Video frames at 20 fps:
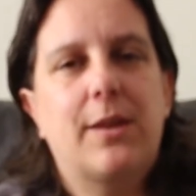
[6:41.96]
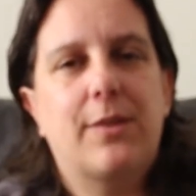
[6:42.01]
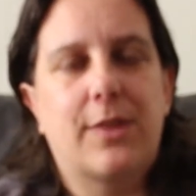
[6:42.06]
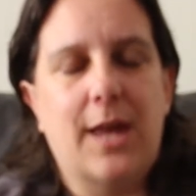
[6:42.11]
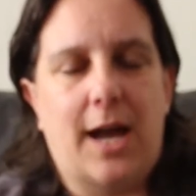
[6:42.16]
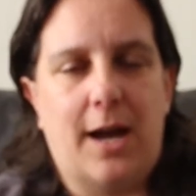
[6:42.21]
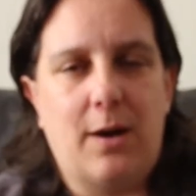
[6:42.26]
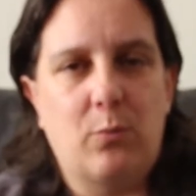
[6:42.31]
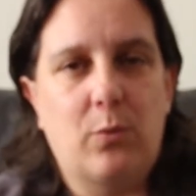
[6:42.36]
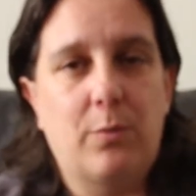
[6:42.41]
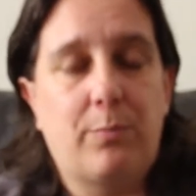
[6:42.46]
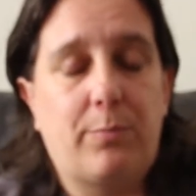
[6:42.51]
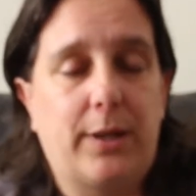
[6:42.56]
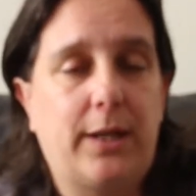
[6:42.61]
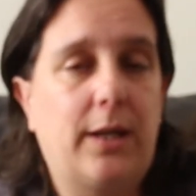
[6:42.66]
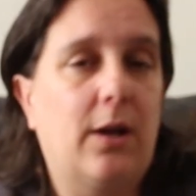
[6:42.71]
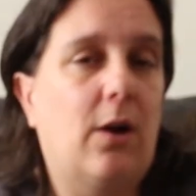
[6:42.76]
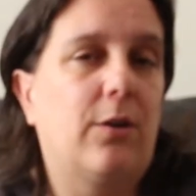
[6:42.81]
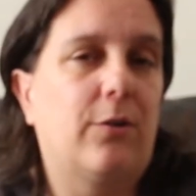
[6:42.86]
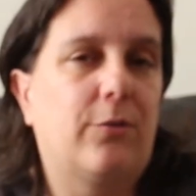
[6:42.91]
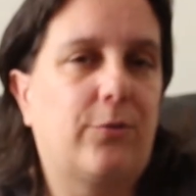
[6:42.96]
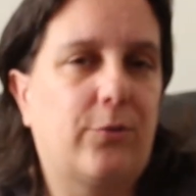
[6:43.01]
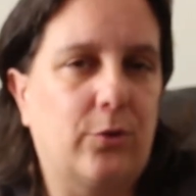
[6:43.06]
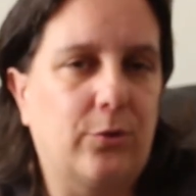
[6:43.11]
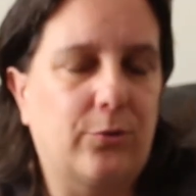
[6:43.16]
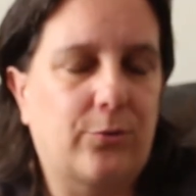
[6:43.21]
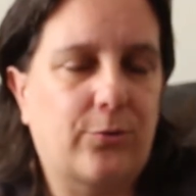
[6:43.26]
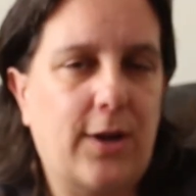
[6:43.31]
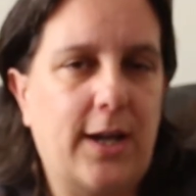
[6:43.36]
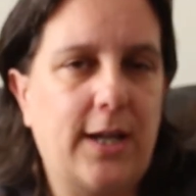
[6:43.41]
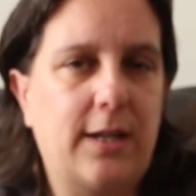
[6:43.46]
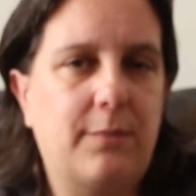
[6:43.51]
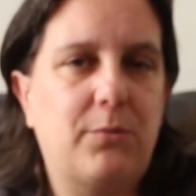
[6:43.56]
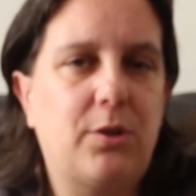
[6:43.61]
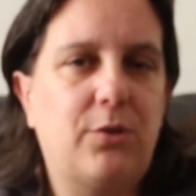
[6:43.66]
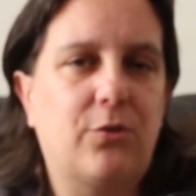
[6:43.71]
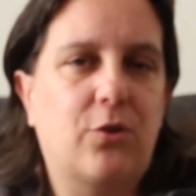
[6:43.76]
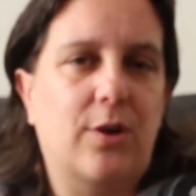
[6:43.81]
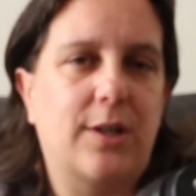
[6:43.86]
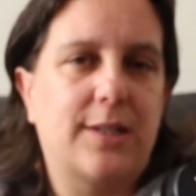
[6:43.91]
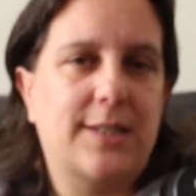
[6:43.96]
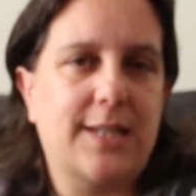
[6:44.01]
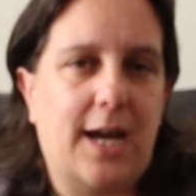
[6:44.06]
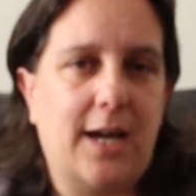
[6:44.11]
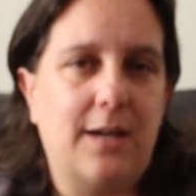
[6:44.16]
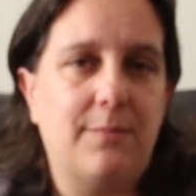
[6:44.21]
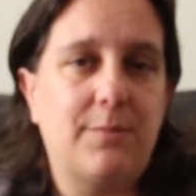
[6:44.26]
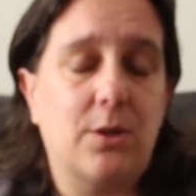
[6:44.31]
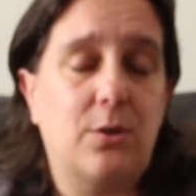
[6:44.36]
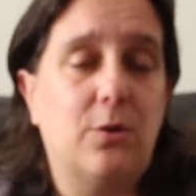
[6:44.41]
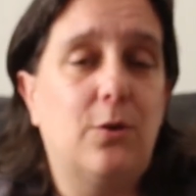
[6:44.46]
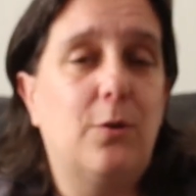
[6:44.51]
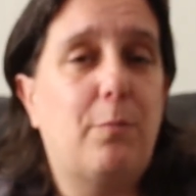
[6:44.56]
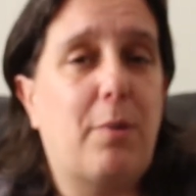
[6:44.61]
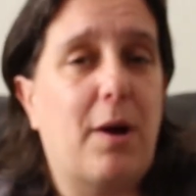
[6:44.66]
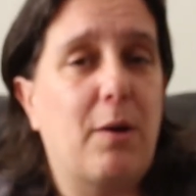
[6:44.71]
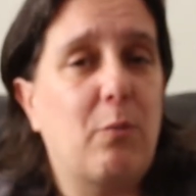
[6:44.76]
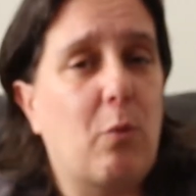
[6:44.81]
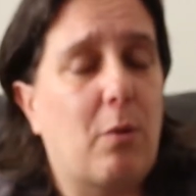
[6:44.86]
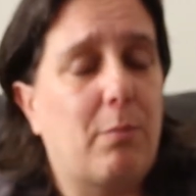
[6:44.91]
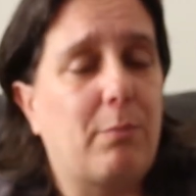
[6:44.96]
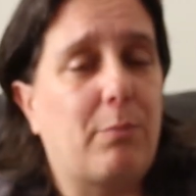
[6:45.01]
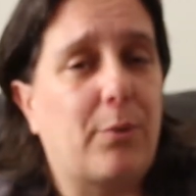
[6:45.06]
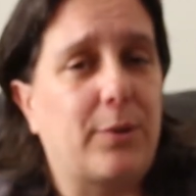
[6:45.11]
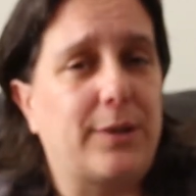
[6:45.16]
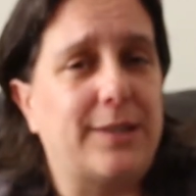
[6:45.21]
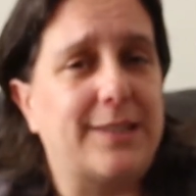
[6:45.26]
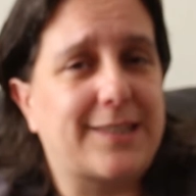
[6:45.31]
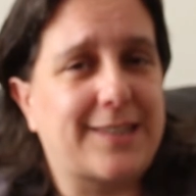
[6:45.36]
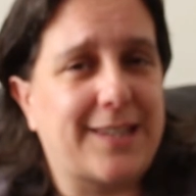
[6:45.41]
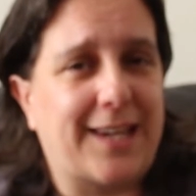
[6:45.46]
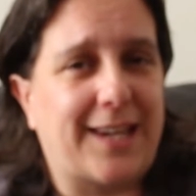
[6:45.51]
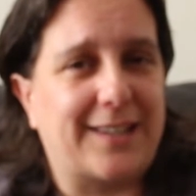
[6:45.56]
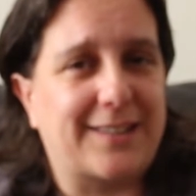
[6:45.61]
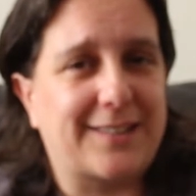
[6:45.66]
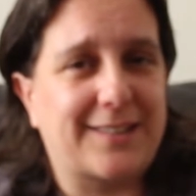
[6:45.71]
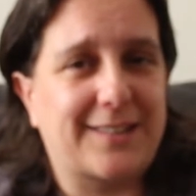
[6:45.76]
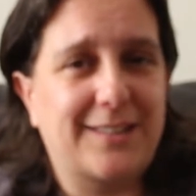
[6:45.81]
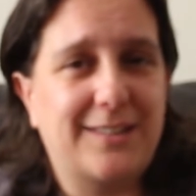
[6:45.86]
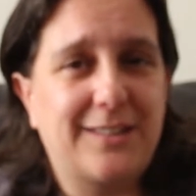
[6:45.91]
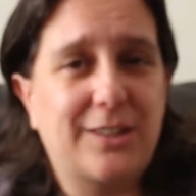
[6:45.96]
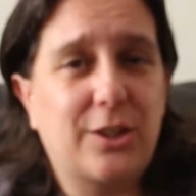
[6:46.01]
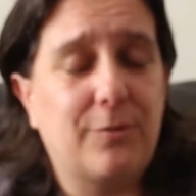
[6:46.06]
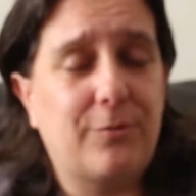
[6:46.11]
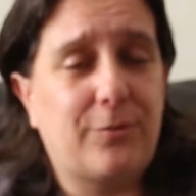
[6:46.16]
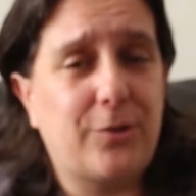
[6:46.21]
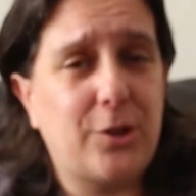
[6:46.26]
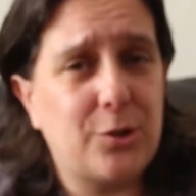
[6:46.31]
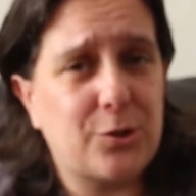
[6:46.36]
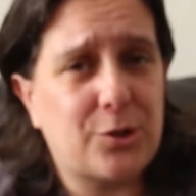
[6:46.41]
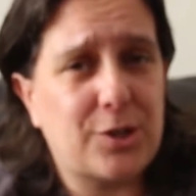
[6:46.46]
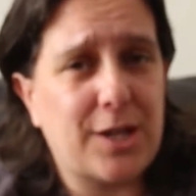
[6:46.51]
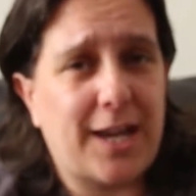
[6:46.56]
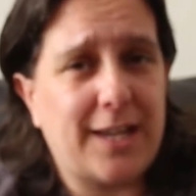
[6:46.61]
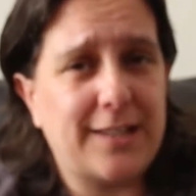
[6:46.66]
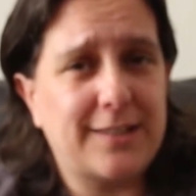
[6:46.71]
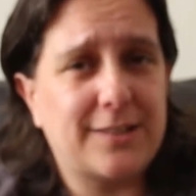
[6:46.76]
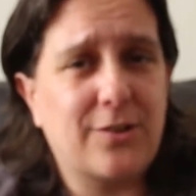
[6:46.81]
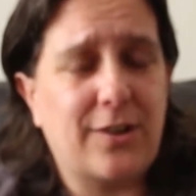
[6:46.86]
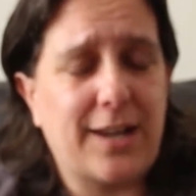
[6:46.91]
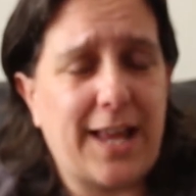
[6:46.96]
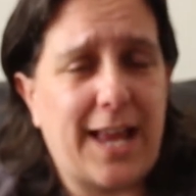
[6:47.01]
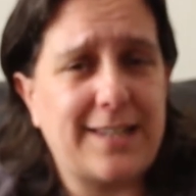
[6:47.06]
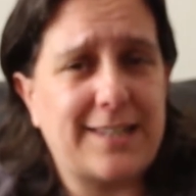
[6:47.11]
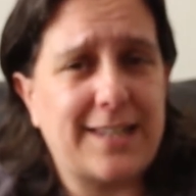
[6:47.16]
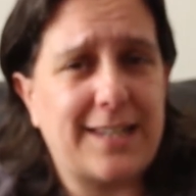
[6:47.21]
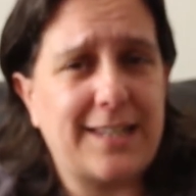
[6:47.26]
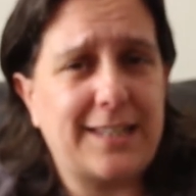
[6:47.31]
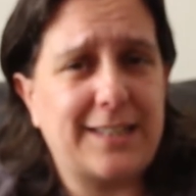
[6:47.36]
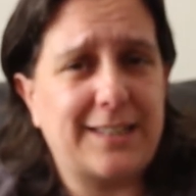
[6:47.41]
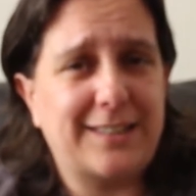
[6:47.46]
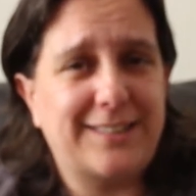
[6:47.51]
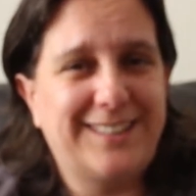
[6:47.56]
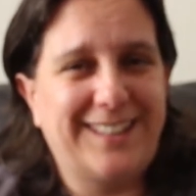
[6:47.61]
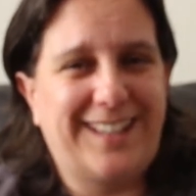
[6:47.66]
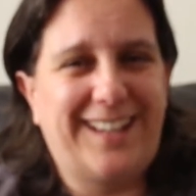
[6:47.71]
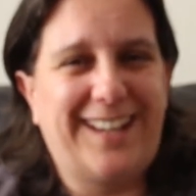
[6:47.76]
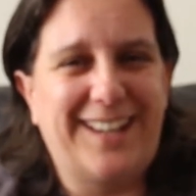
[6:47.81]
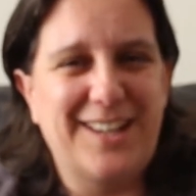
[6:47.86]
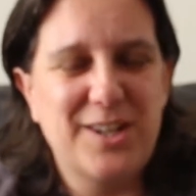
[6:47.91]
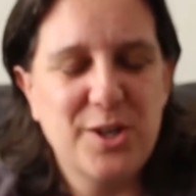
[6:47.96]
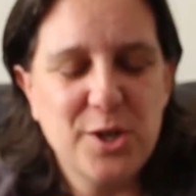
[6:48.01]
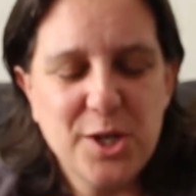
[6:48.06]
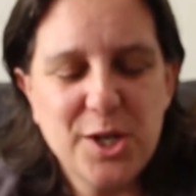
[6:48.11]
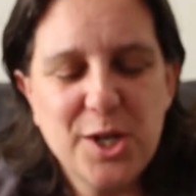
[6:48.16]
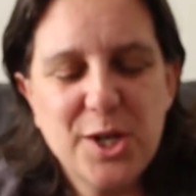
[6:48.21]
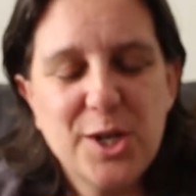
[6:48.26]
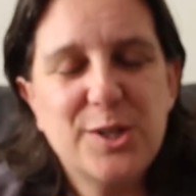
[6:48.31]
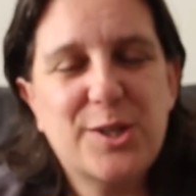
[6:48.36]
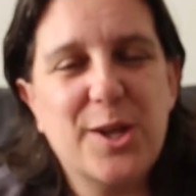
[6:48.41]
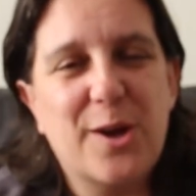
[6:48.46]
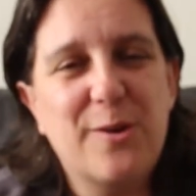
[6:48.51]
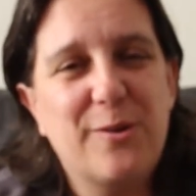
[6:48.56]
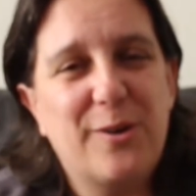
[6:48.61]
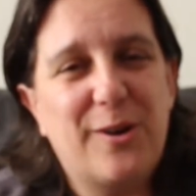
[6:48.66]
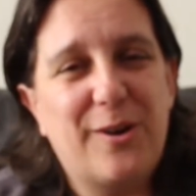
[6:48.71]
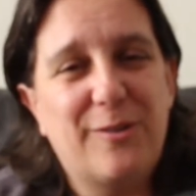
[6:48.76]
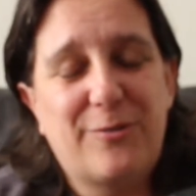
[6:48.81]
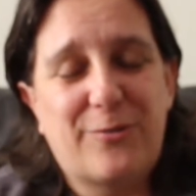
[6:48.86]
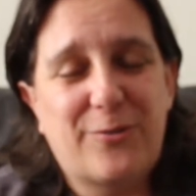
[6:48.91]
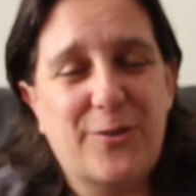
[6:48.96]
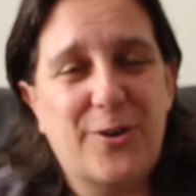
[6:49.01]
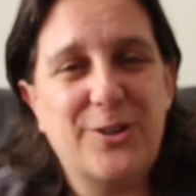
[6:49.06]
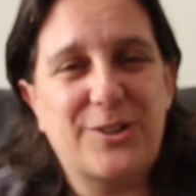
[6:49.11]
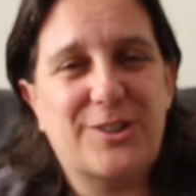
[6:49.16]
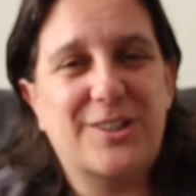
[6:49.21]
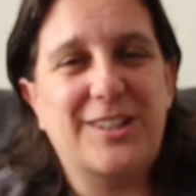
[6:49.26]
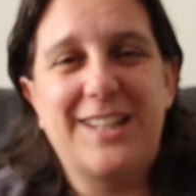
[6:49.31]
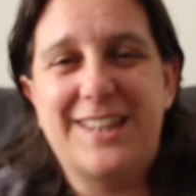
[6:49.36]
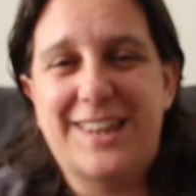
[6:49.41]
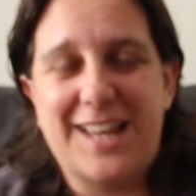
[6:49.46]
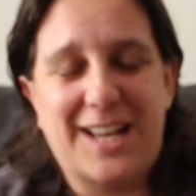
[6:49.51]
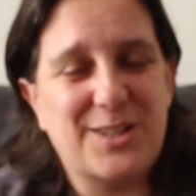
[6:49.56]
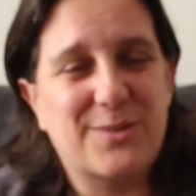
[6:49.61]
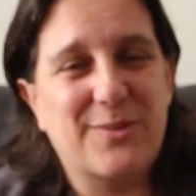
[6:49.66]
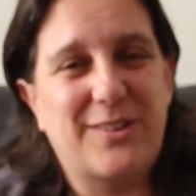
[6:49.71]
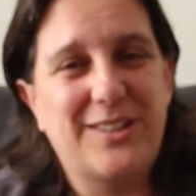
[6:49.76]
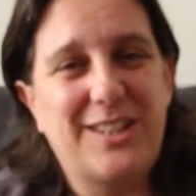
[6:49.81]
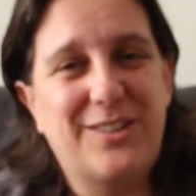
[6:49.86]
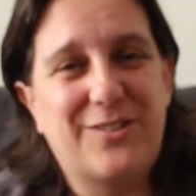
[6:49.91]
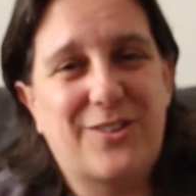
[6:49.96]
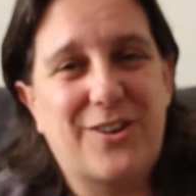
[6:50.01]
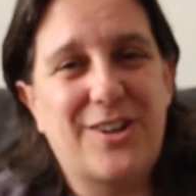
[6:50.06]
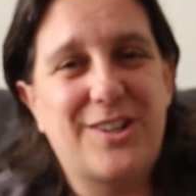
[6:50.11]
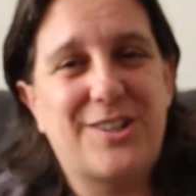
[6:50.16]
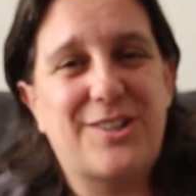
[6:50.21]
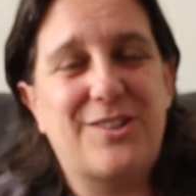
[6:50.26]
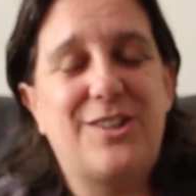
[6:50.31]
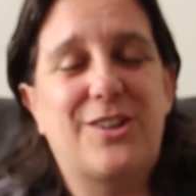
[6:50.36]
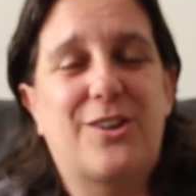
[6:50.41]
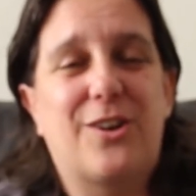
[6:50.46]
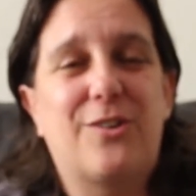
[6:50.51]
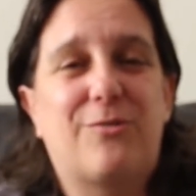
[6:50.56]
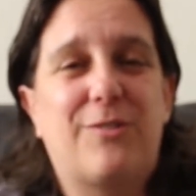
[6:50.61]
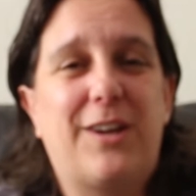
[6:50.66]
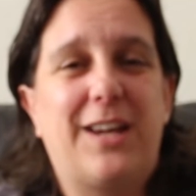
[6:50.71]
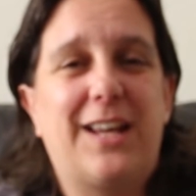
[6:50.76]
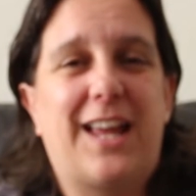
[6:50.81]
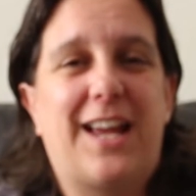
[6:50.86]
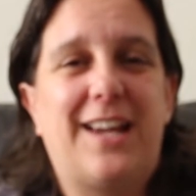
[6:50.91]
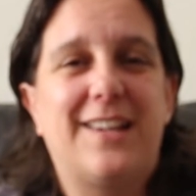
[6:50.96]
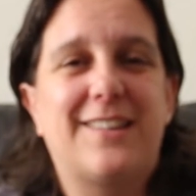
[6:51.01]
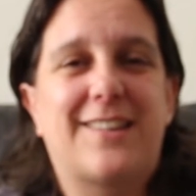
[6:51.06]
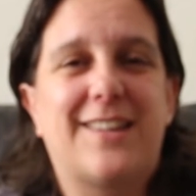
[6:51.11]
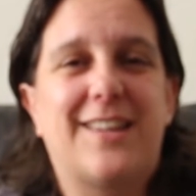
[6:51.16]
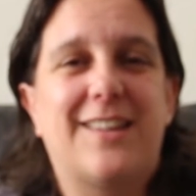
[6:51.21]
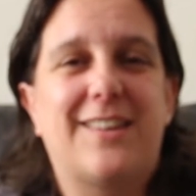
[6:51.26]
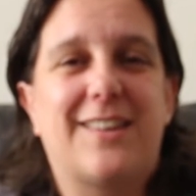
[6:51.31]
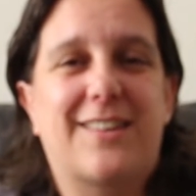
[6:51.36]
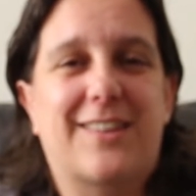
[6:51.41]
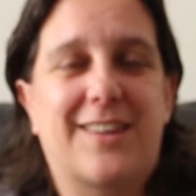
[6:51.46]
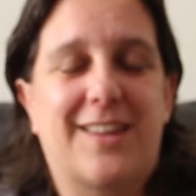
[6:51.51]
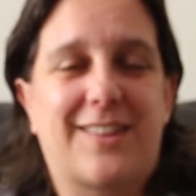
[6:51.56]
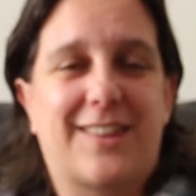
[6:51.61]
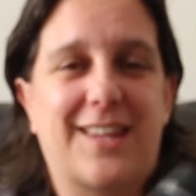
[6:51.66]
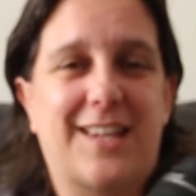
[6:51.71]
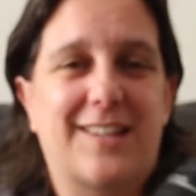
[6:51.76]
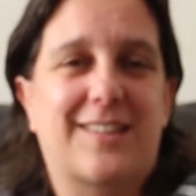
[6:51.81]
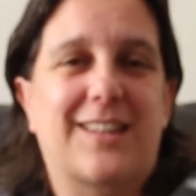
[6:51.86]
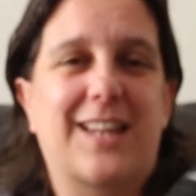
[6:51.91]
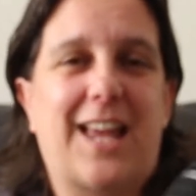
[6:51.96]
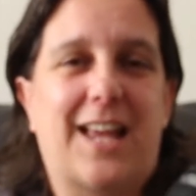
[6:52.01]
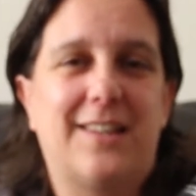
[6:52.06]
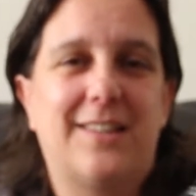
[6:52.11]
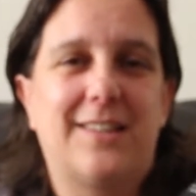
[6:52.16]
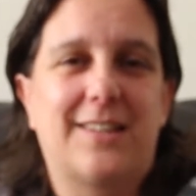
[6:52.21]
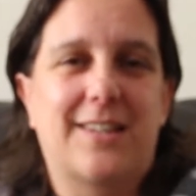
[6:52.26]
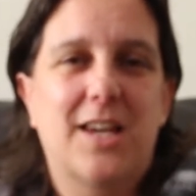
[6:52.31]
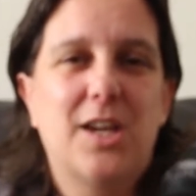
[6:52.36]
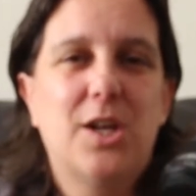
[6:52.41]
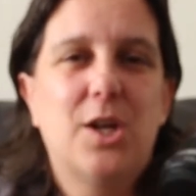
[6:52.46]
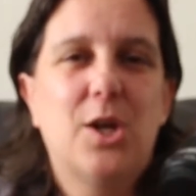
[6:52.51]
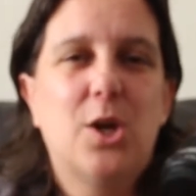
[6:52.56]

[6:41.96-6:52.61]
That would be on a full frame. You've got to times it all by 1.6. Confused yet? Got a headache? So unfortunately, that's what you've got to do. You've got to realise that this lens